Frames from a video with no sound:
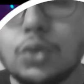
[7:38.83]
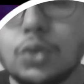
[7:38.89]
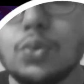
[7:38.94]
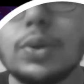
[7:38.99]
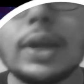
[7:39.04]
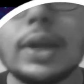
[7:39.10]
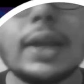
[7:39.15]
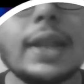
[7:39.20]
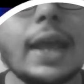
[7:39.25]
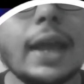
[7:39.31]

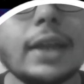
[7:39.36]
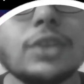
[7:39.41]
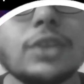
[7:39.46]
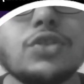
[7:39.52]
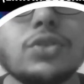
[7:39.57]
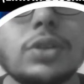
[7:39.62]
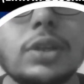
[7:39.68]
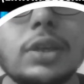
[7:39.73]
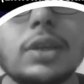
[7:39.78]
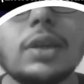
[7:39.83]
can
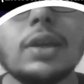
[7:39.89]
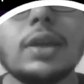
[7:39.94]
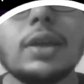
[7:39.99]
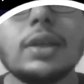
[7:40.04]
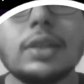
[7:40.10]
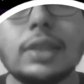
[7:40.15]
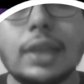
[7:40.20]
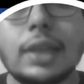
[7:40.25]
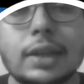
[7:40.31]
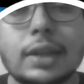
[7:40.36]
actually
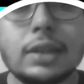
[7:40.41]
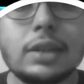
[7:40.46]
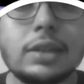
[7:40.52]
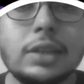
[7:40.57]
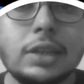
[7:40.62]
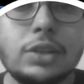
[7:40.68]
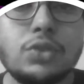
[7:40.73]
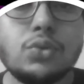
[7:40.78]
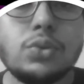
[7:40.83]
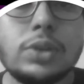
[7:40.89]
then
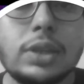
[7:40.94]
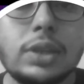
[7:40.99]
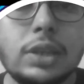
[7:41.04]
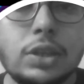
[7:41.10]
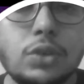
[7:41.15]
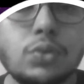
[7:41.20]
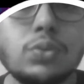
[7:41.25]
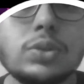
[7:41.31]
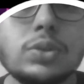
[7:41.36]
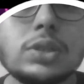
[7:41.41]
need to
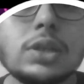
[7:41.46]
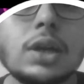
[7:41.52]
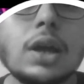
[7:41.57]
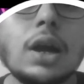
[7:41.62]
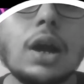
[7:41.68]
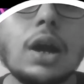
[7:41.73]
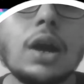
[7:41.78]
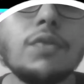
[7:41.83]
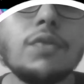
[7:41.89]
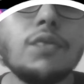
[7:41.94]
use
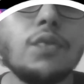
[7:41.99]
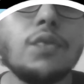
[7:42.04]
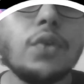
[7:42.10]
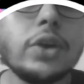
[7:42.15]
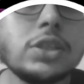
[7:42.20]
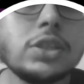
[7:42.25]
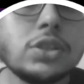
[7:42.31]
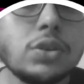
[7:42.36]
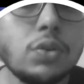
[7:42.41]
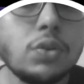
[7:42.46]
a
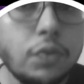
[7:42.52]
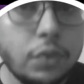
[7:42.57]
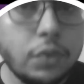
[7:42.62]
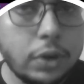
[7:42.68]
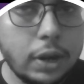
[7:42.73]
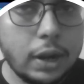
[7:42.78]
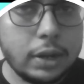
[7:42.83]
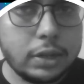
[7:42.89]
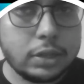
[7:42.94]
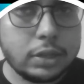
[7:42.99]
voiceover
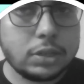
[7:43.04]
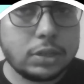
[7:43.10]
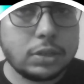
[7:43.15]
artist.